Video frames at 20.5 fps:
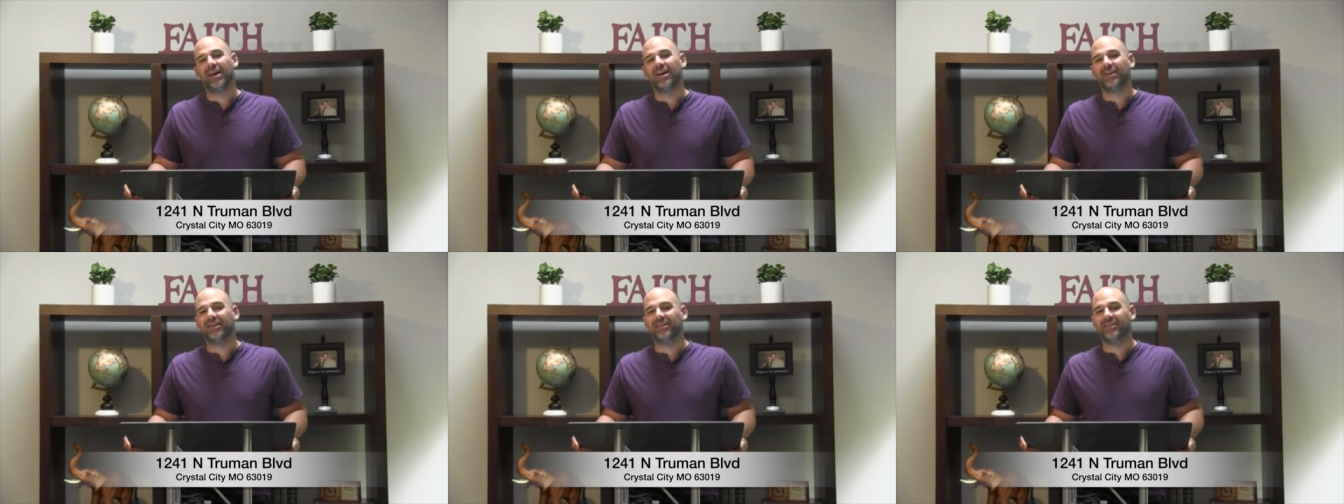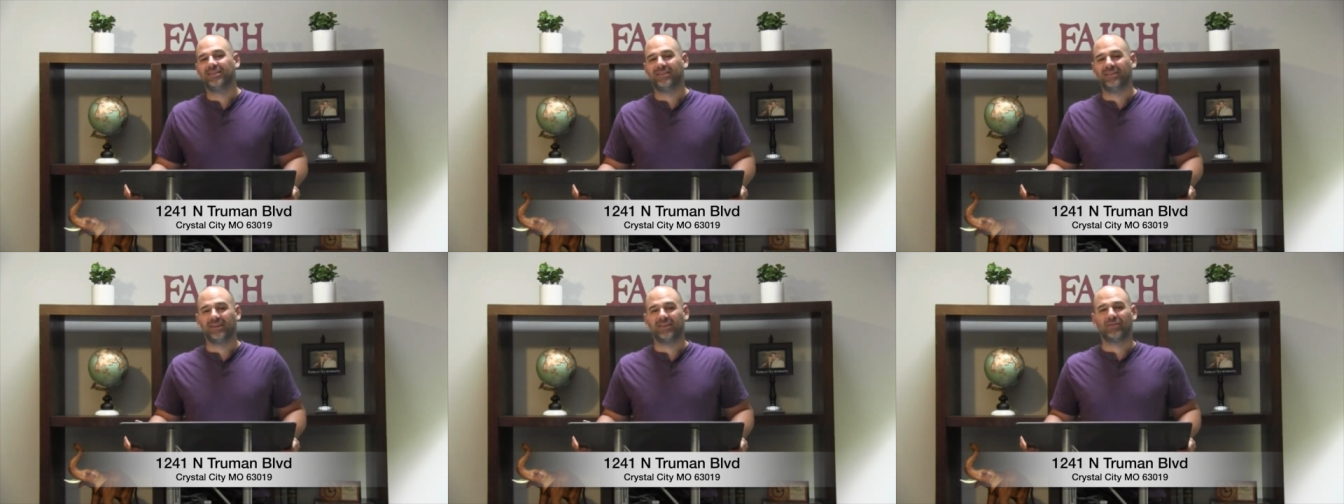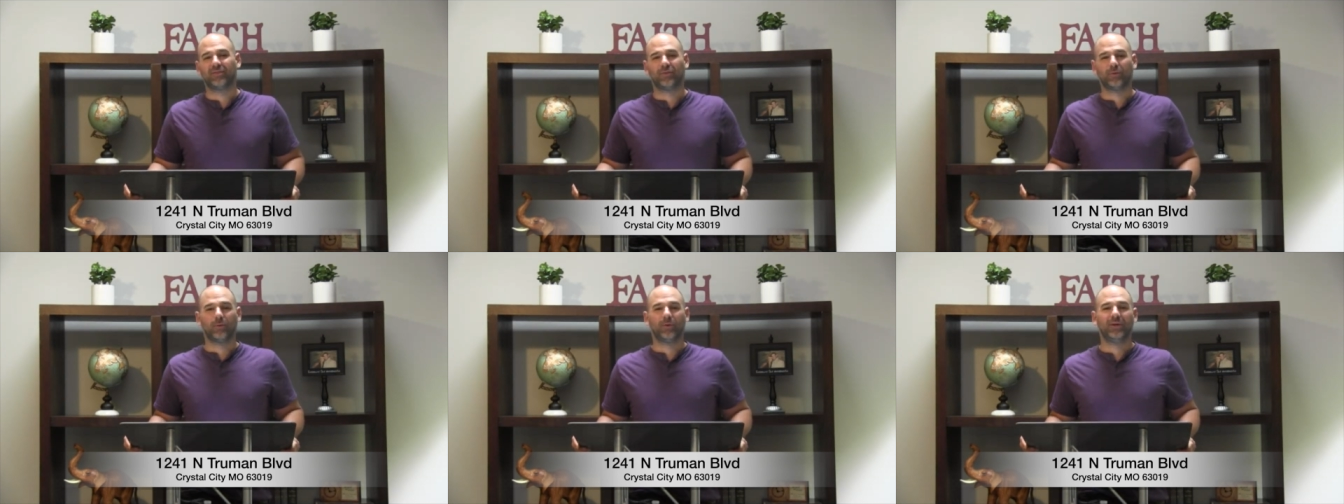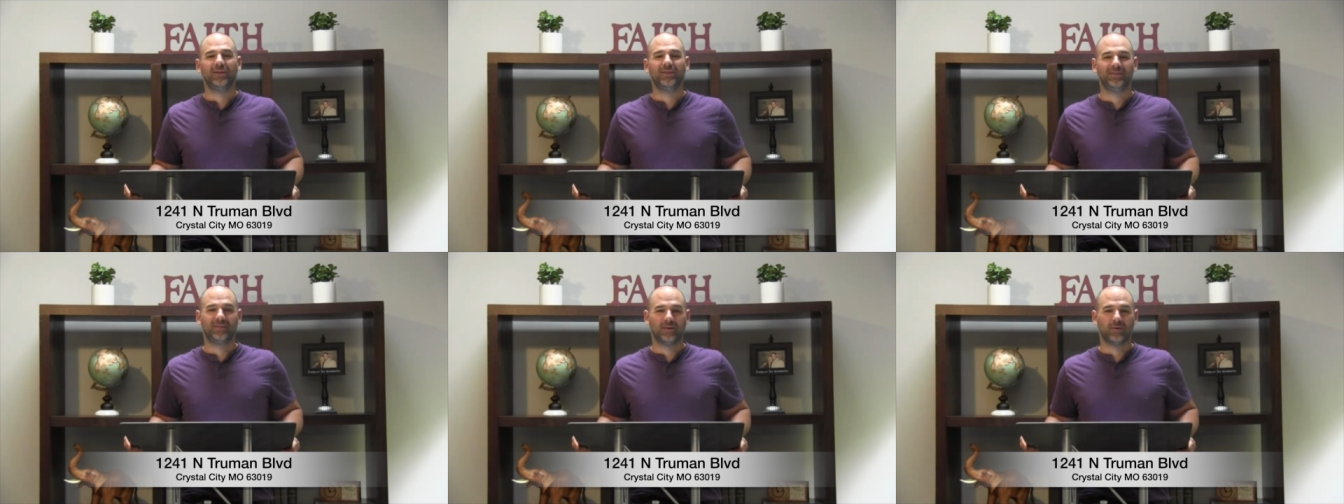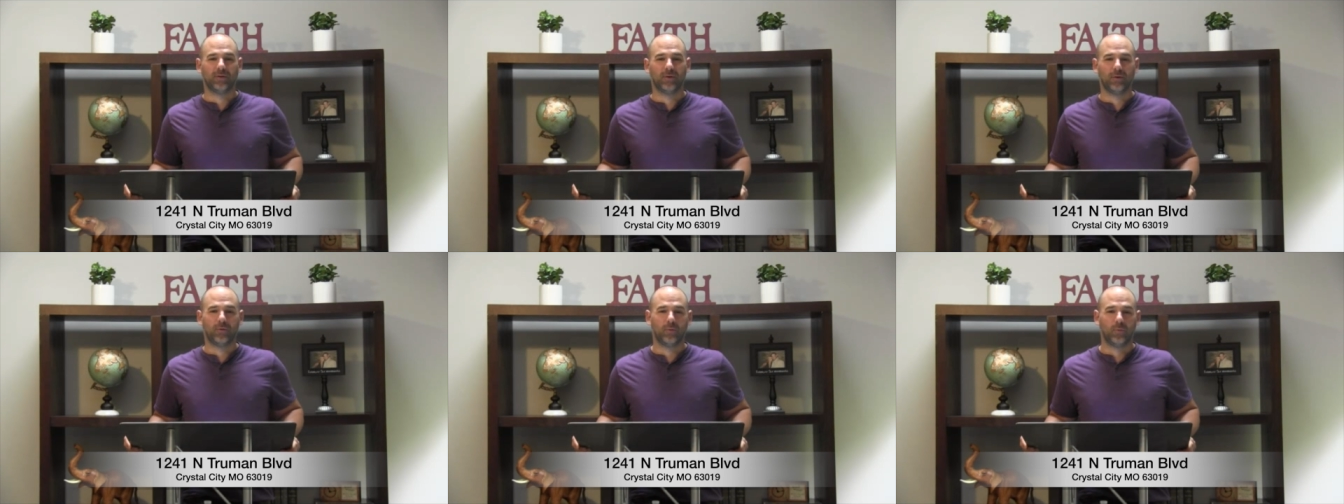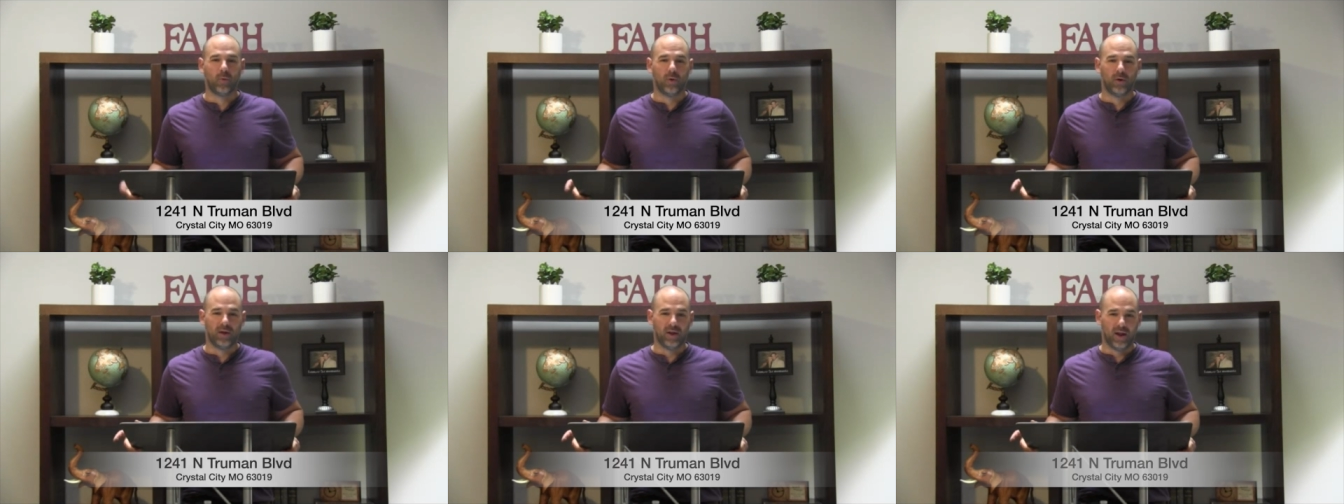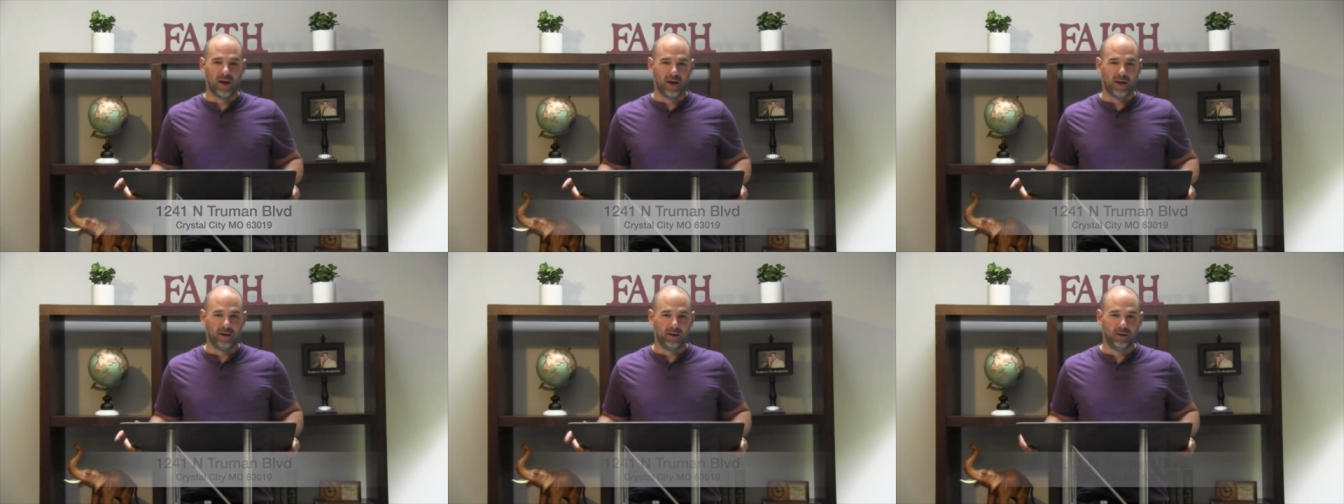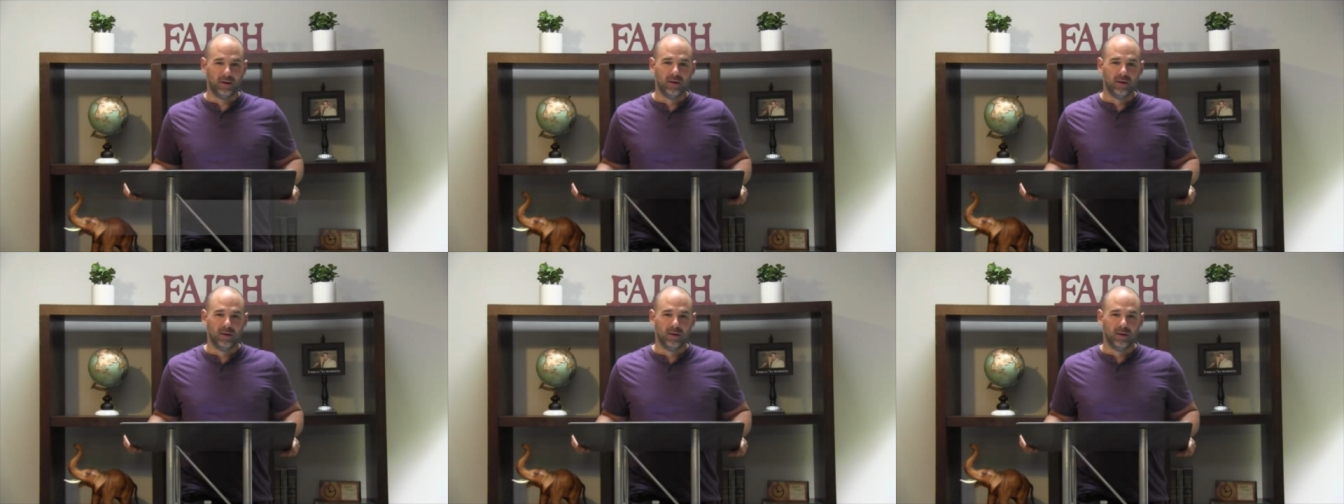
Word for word: 63019.